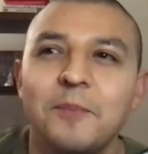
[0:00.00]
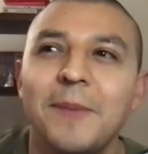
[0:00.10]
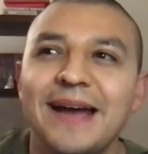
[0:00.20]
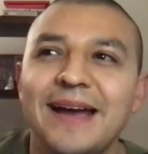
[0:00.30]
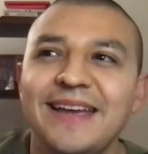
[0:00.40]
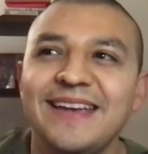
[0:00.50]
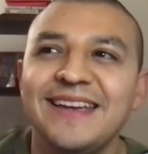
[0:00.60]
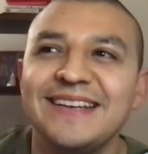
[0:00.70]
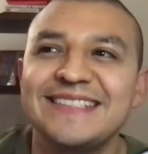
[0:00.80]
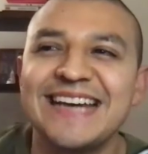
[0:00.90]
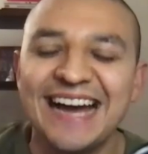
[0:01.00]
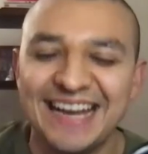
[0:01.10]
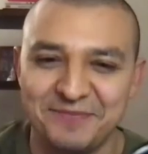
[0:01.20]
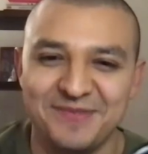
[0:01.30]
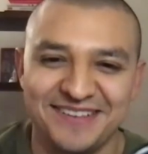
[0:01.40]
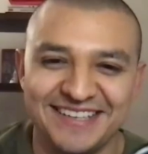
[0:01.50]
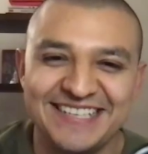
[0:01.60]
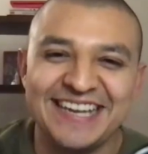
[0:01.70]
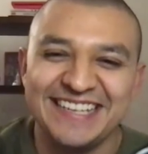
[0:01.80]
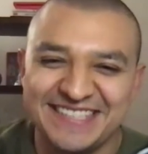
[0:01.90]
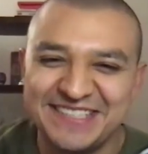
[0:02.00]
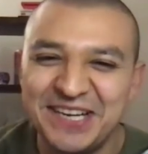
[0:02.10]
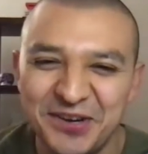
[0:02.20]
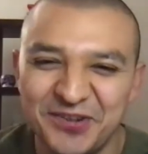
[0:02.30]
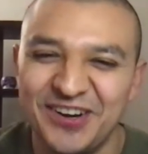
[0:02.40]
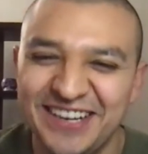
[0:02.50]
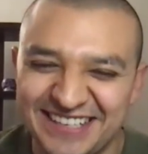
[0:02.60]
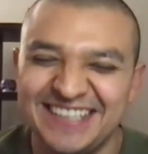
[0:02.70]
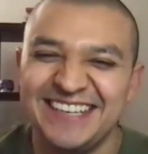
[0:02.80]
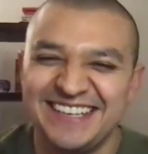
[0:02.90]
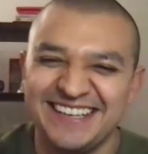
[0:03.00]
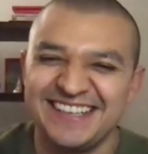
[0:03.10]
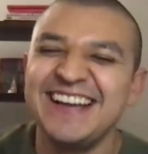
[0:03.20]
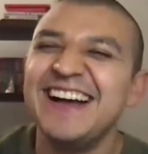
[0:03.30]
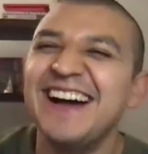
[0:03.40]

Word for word: my time is, is different. yeah,